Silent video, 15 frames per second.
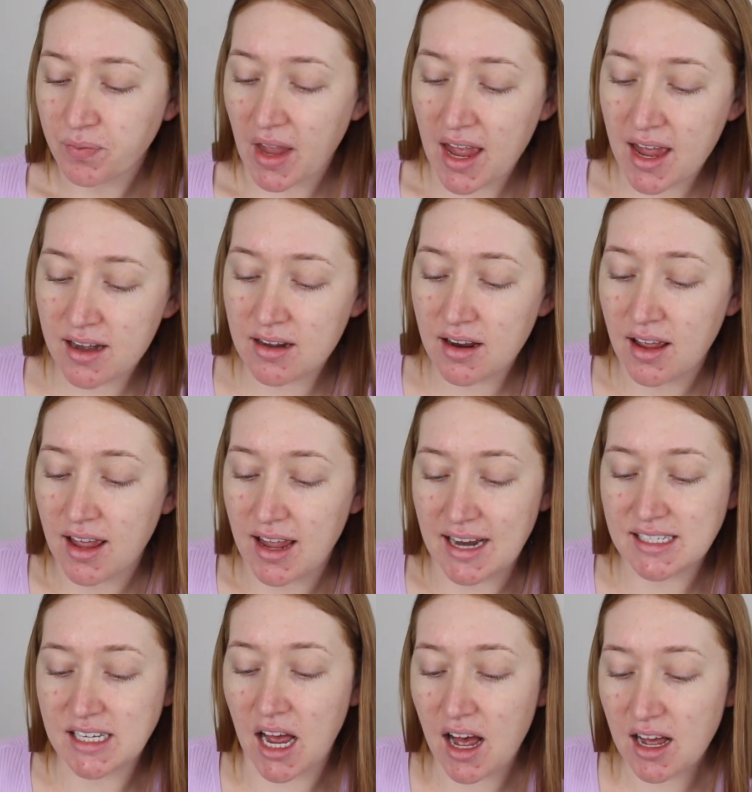And
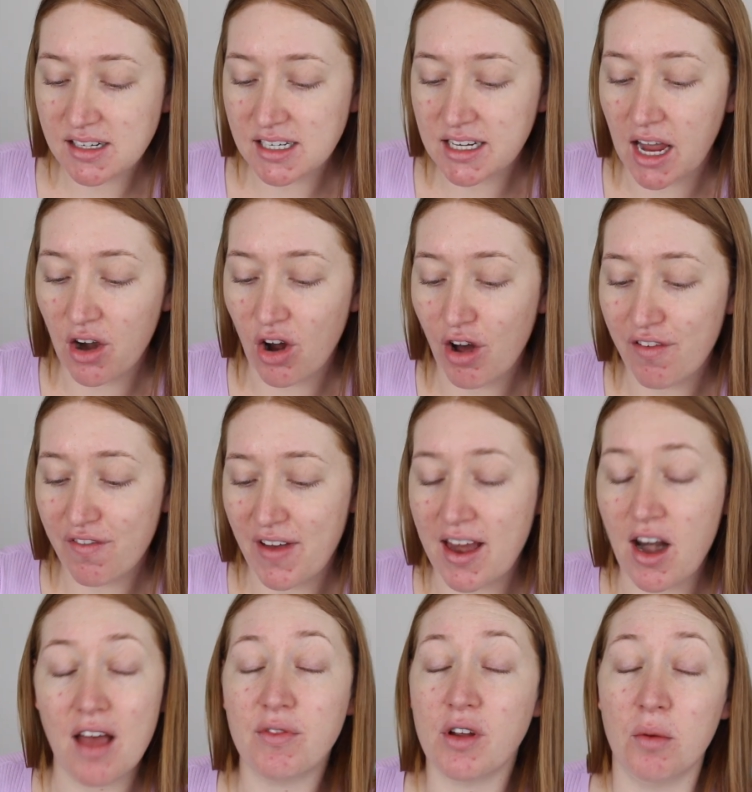it's hard to get off,
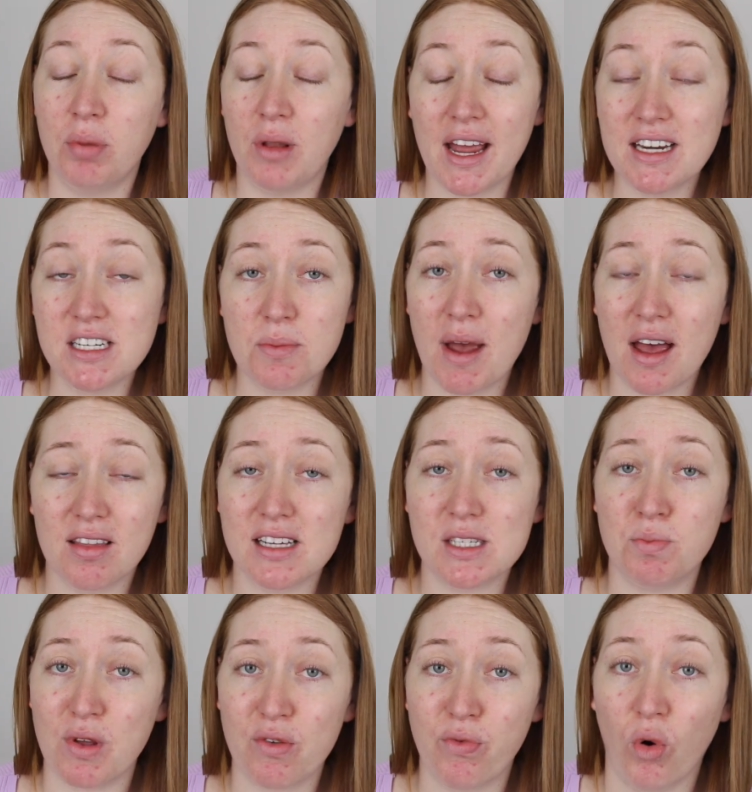and I've complained about
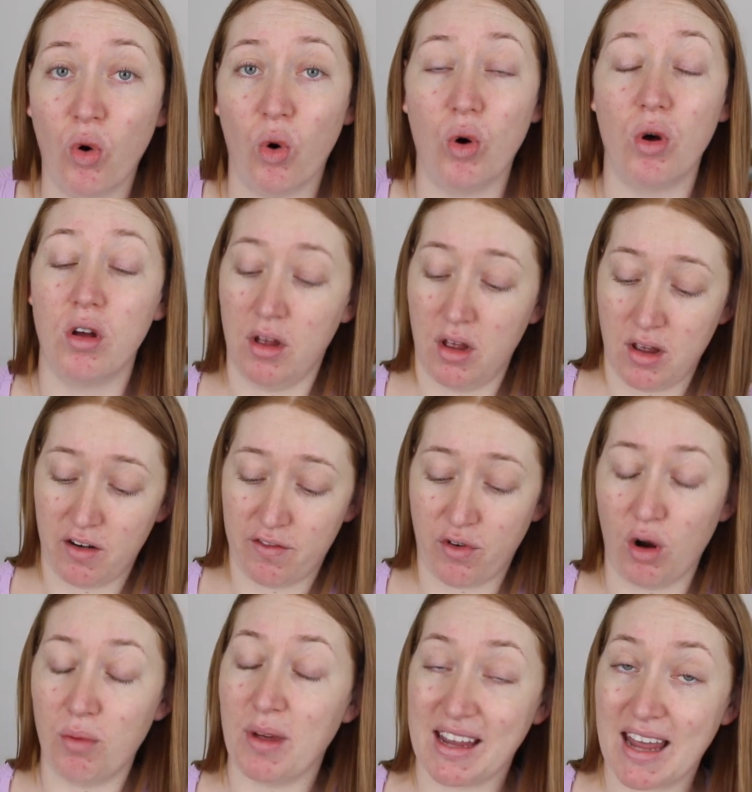this before
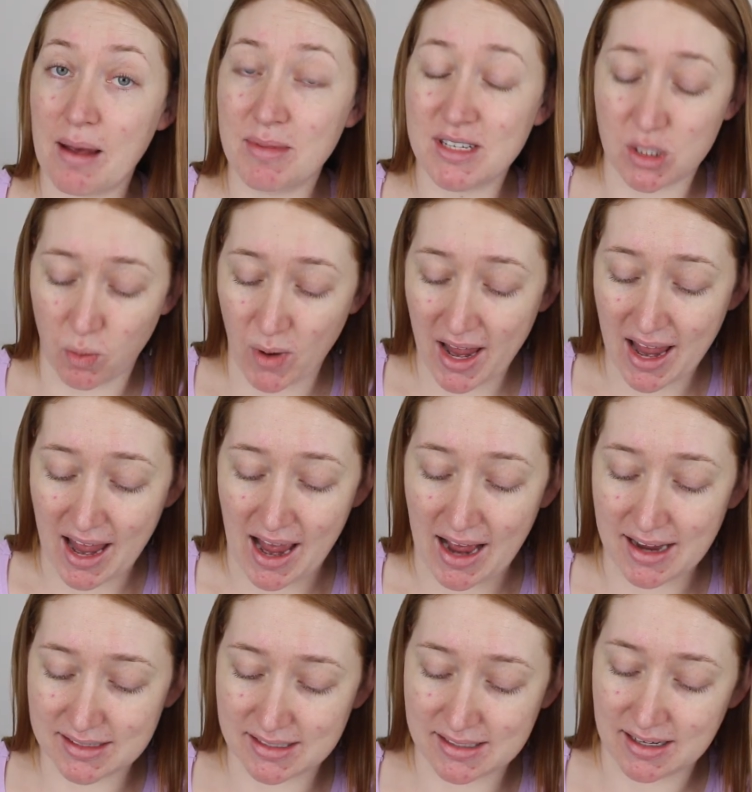from Chemist
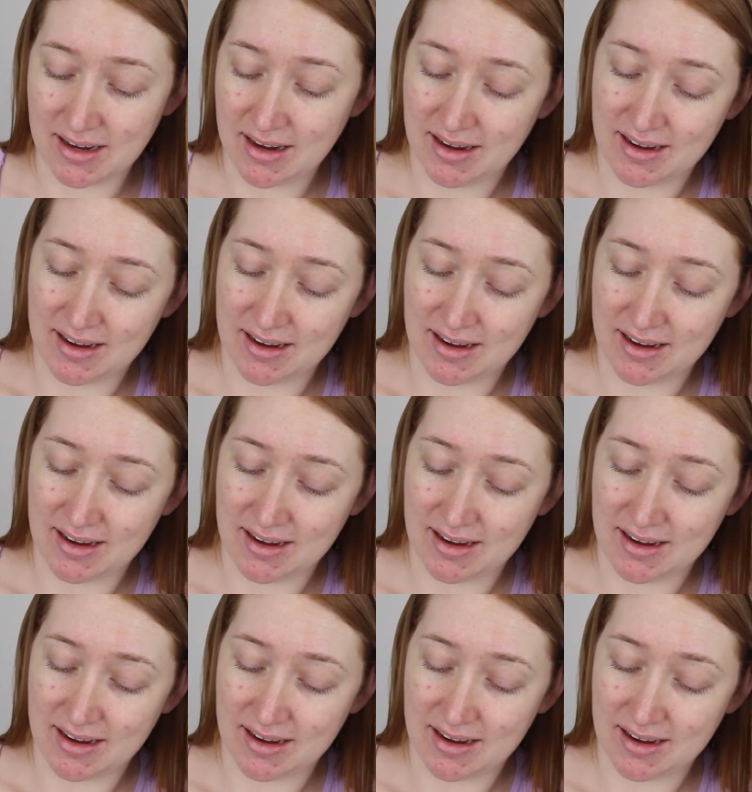Warehouse.